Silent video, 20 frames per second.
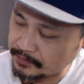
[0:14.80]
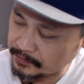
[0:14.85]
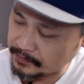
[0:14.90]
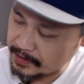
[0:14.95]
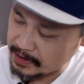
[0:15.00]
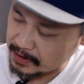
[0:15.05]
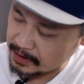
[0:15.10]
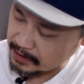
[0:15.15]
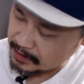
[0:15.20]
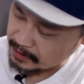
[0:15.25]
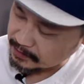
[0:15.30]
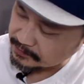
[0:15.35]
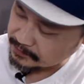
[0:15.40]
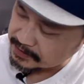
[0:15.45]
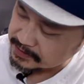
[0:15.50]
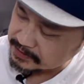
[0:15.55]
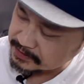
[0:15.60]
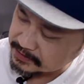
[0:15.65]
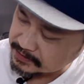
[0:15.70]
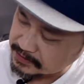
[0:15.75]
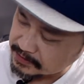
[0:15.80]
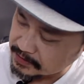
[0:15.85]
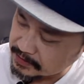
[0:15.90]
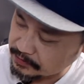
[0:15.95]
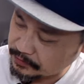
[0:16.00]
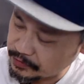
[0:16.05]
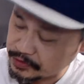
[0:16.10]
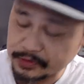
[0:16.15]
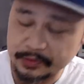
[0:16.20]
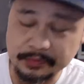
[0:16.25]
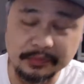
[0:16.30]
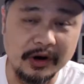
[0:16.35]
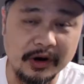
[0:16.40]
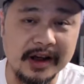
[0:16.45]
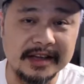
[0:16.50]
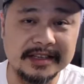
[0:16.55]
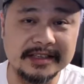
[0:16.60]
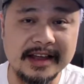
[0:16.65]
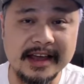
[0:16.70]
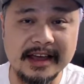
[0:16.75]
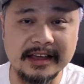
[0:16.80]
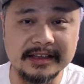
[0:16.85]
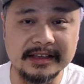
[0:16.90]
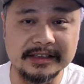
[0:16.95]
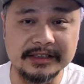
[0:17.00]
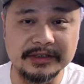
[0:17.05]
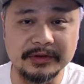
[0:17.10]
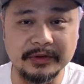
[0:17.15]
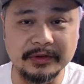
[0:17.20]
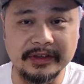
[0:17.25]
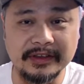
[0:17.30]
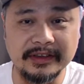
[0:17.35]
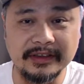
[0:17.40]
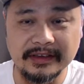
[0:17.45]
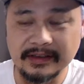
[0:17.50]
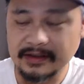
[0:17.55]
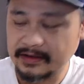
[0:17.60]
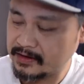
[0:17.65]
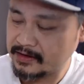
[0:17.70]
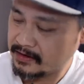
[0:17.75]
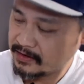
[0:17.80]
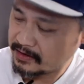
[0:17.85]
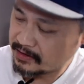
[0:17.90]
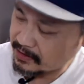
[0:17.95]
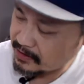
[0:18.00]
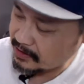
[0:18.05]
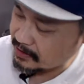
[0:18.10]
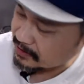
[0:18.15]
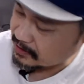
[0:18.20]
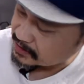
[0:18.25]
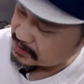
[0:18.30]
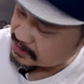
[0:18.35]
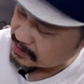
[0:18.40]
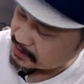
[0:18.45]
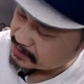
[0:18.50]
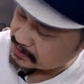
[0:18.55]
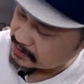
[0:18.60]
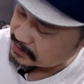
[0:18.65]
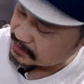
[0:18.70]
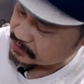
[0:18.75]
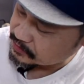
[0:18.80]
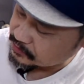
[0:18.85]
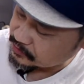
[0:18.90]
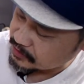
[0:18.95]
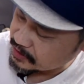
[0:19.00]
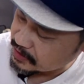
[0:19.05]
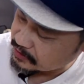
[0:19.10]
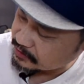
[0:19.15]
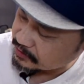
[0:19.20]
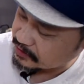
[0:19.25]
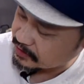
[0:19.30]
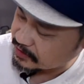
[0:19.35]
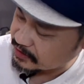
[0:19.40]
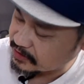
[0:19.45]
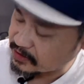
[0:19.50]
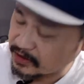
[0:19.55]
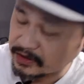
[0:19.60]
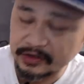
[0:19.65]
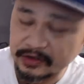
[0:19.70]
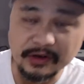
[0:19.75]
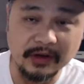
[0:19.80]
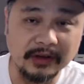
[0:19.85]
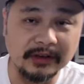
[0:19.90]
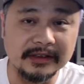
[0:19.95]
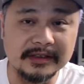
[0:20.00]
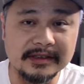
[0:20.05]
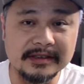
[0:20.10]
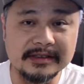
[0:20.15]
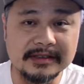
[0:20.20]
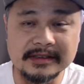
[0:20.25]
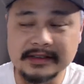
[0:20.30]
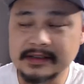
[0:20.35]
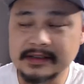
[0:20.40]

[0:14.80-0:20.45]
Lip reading: The original price tag is still here. It says it's $399.